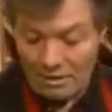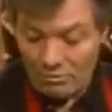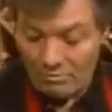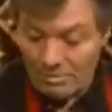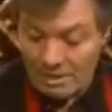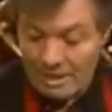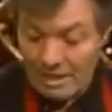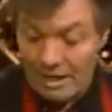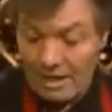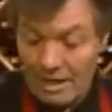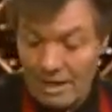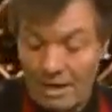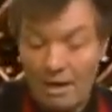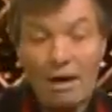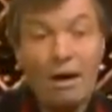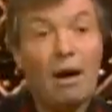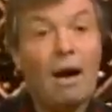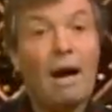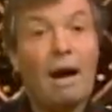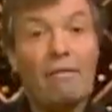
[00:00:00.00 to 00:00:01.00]
The banana
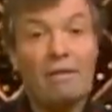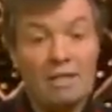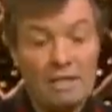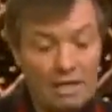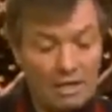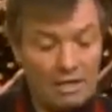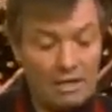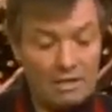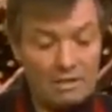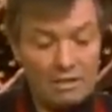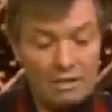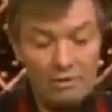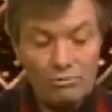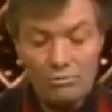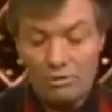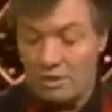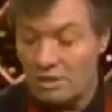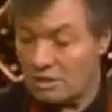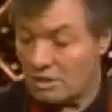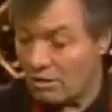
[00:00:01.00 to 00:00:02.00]
have a tendency
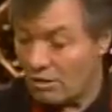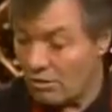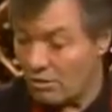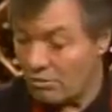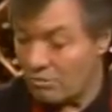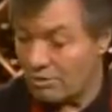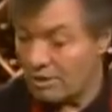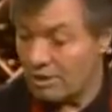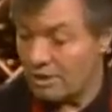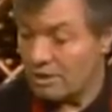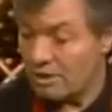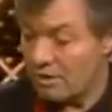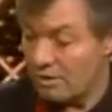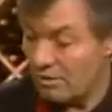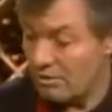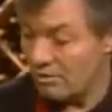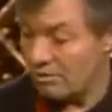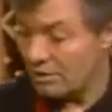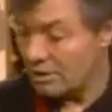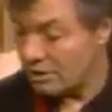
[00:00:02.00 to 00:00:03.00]
to discolorate, you
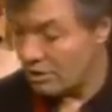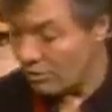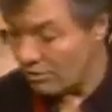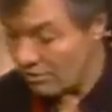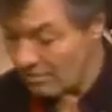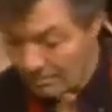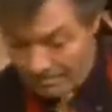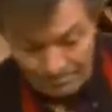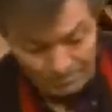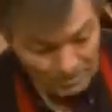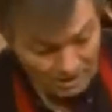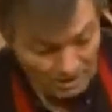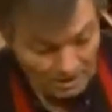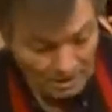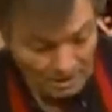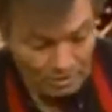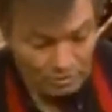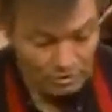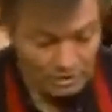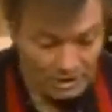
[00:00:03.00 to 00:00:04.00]
know, so
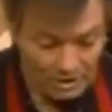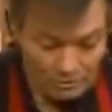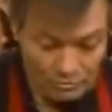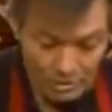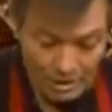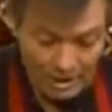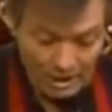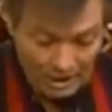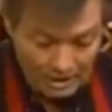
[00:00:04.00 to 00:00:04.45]
in the citric